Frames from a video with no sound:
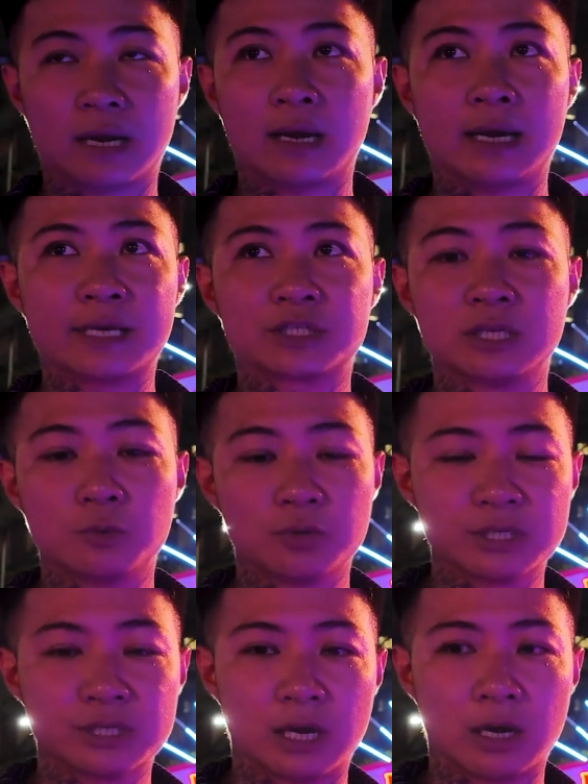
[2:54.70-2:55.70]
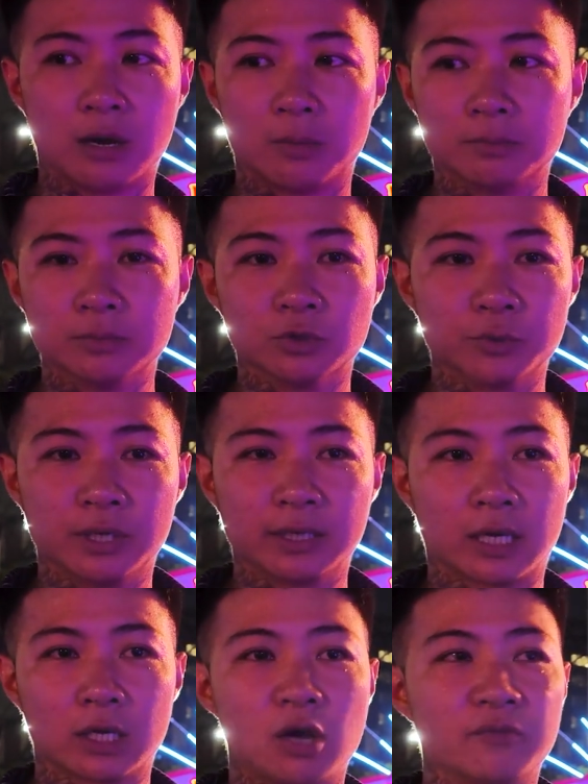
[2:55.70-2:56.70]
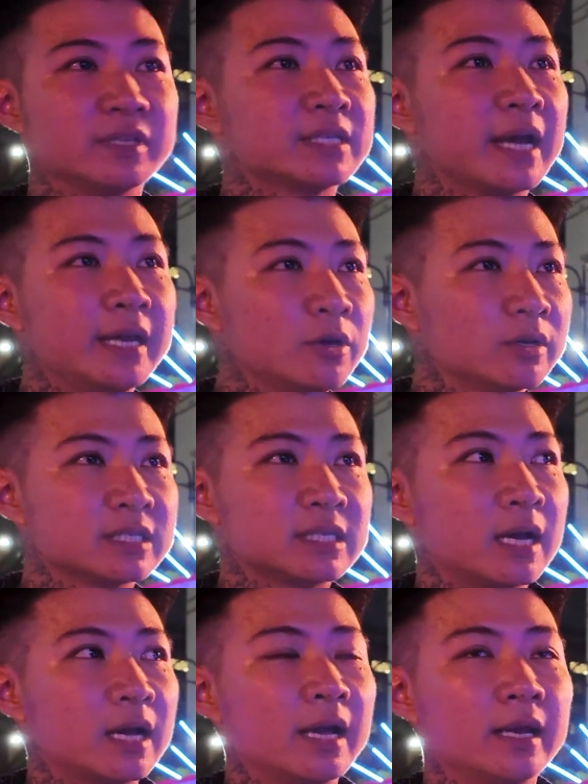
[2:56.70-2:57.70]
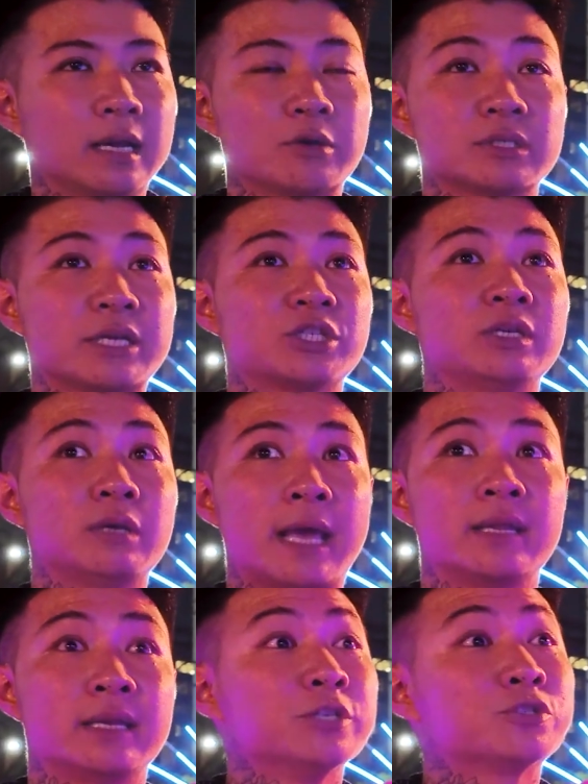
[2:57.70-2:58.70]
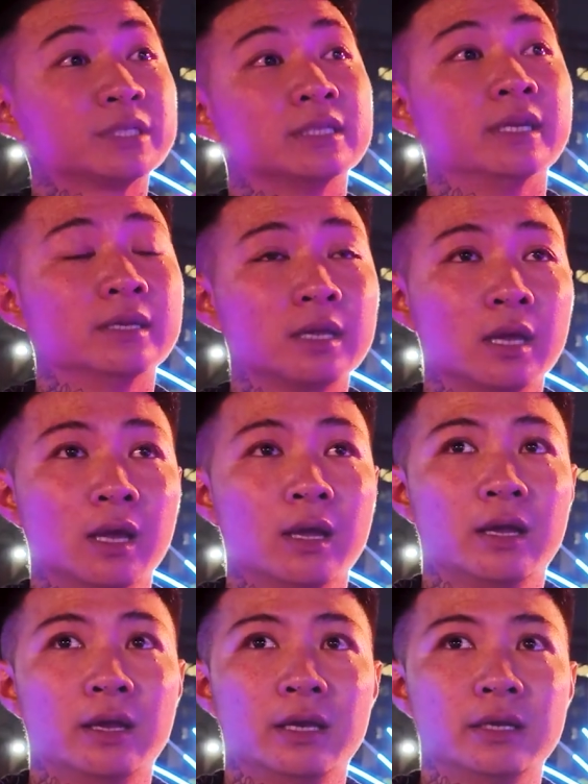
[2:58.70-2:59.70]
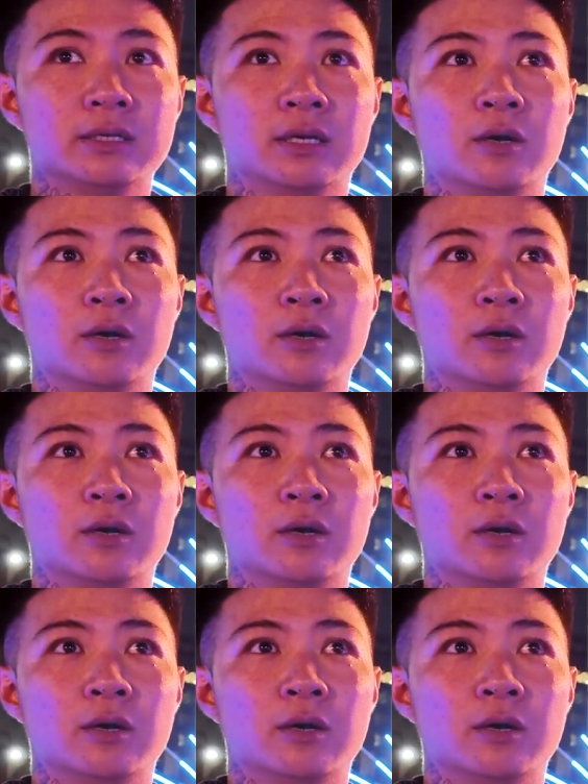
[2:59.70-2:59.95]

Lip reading: I actually was doing like a lot of designing on the side, and I was actually had an interest in it. And